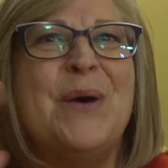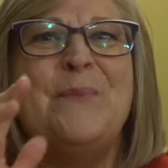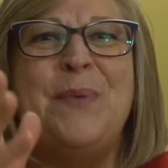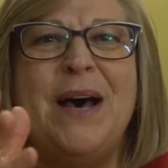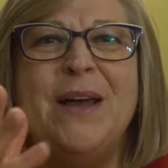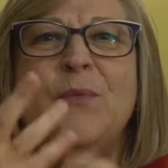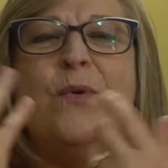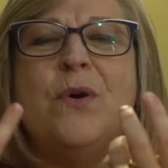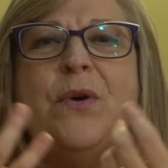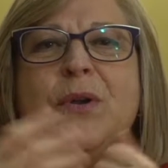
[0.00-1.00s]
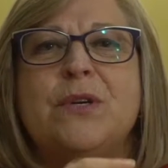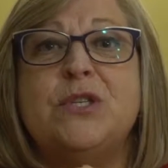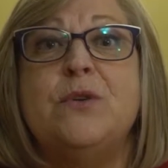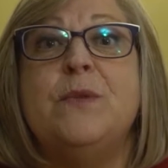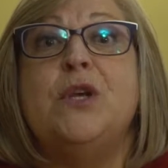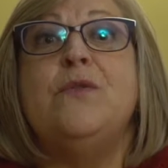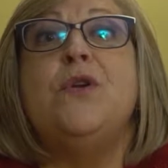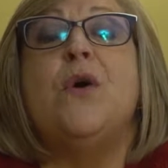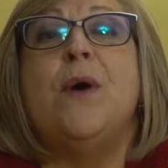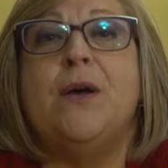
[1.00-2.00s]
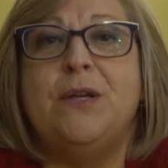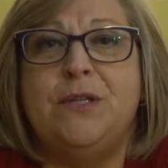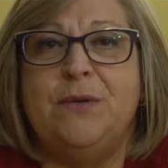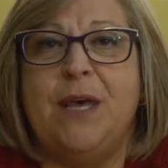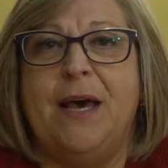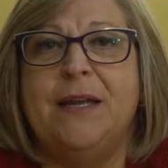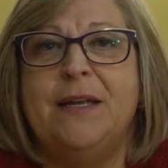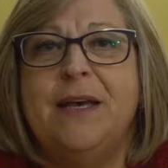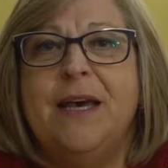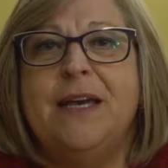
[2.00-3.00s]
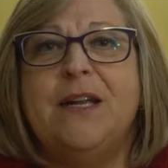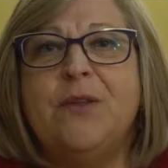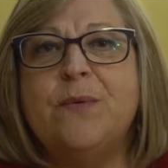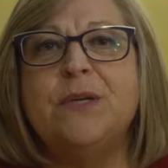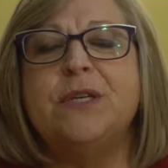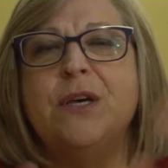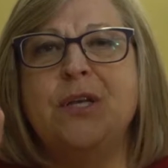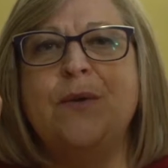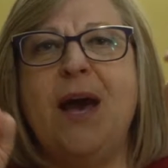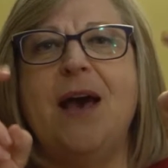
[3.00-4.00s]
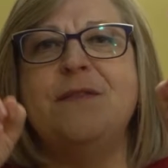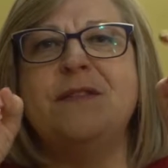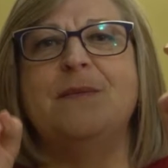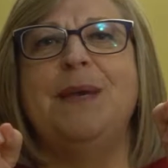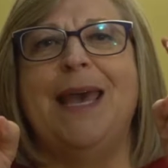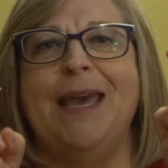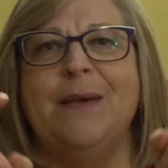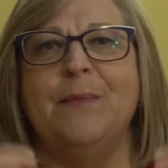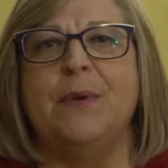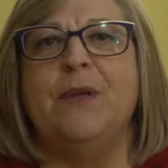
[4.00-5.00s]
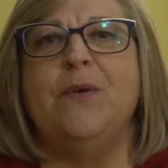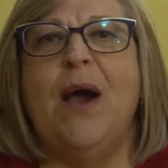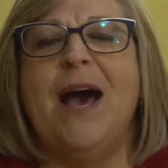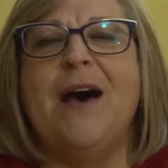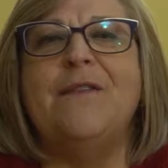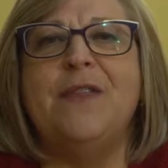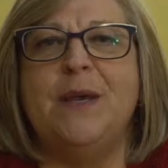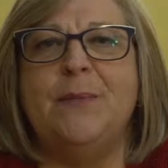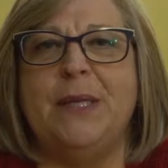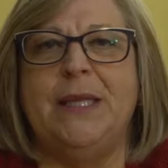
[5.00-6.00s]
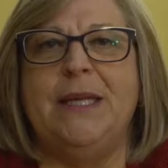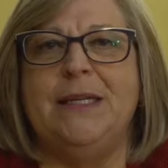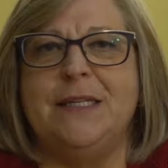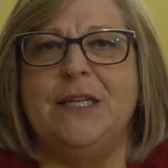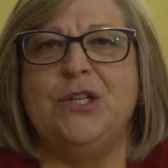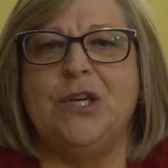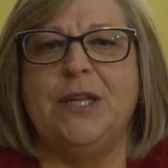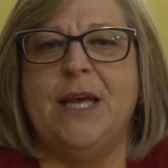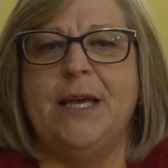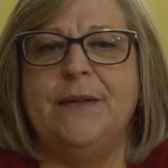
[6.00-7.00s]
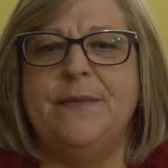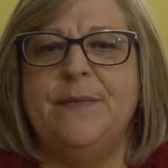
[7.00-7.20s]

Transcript: But we're going to assume that you know how to do that. In other words, you have some game. You have the ability to teach online.